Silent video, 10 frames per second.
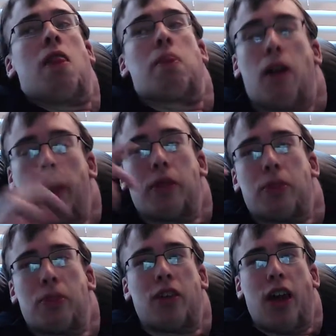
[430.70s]

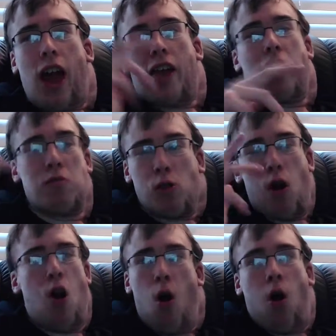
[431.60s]
But they were
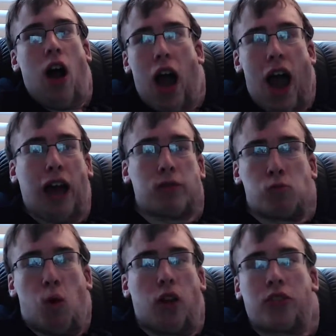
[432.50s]
all at
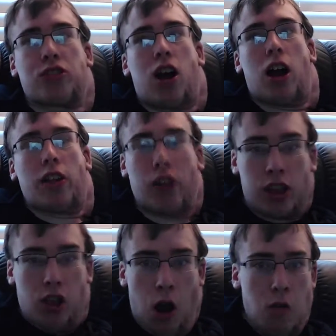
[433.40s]
one shot. It's
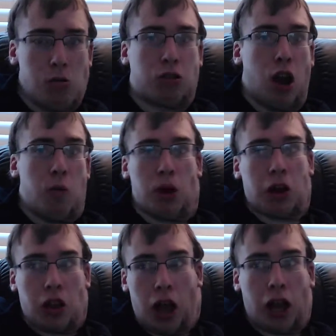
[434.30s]
like Naruto
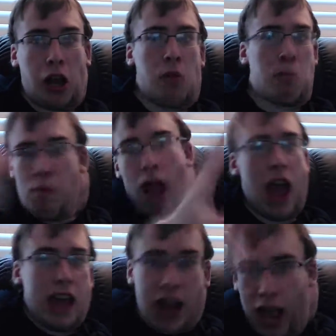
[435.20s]
was like
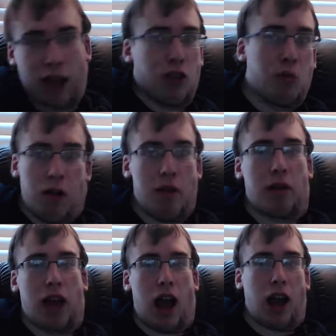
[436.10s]
manhandled by
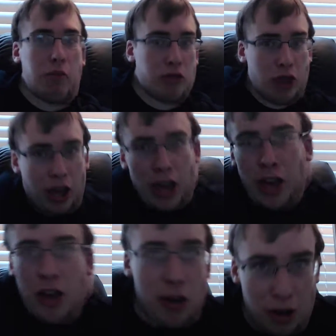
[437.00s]
the guy. He was like,
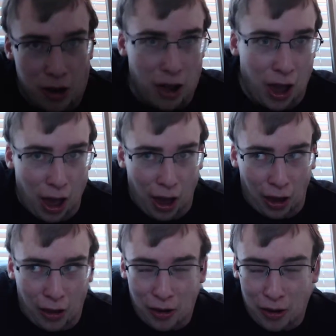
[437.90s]

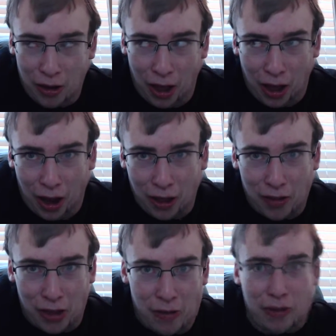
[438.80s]
"Hey, how,
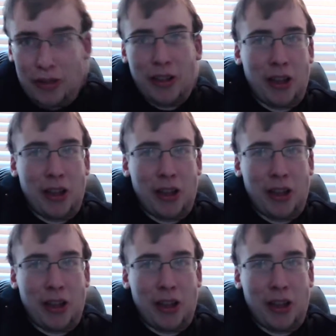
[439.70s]
how's it doing?"